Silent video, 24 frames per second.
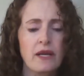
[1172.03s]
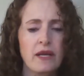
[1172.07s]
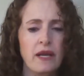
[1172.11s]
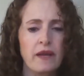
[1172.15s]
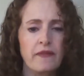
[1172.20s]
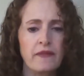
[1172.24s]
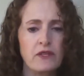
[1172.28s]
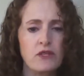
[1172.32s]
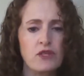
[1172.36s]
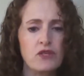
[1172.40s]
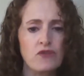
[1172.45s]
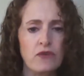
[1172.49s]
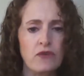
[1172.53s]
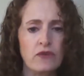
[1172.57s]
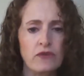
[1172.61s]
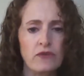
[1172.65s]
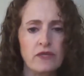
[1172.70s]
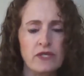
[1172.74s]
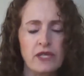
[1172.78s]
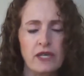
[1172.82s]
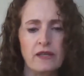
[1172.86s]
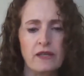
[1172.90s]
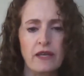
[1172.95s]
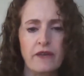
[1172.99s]
And the
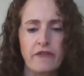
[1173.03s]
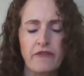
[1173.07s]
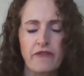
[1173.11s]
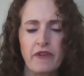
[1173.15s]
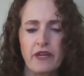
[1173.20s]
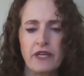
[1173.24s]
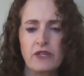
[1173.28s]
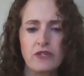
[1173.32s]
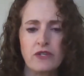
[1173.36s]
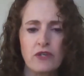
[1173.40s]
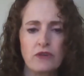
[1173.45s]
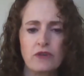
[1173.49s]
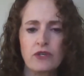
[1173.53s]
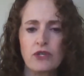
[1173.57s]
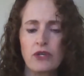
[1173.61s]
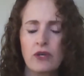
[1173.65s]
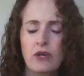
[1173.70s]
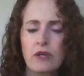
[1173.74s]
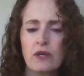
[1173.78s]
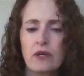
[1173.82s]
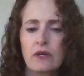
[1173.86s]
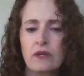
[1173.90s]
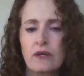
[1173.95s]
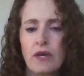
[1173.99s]
struggles that they face are,
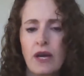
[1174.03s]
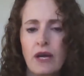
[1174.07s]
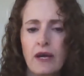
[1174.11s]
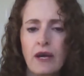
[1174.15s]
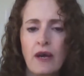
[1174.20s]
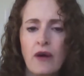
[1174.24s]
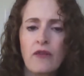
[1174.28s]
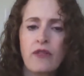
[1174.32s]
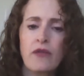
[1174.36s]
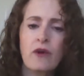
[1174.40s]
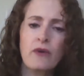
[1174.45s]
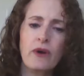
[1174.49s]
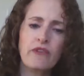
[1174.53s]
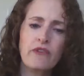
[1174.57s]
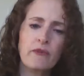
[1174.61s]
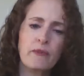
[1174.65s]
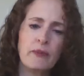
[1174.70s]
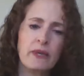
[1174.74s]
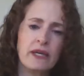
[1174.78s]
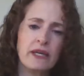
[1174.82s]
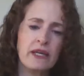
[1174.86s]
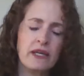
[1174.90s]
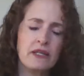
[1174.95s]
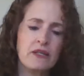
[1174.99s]
although
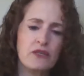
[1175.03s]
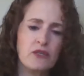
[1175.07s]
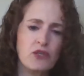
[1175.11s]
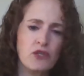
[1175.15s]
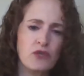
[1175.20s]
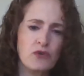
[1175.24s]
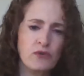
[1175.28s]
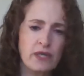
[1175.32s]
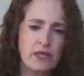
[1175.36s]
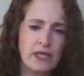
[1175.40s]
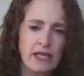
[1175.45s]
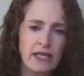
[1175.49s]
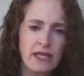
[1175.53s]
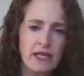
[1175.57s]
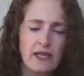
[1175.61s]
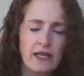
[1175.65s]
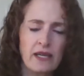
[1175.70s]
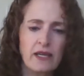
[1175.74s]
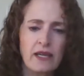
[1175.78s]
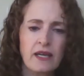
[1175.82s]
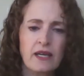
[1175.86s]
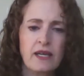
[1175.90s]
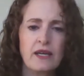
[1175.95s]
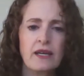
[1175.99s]
everybody is
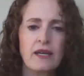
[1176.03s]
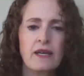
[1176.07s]
unique,